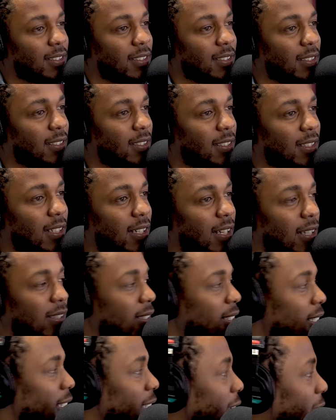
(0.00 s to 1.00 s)
Did Obama
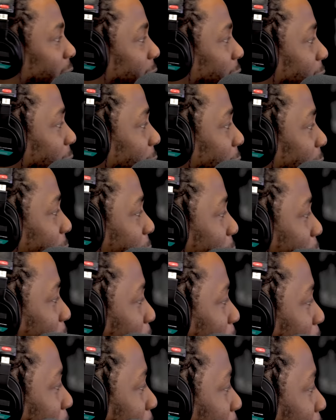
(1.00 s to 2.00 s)
offer you, like, any type of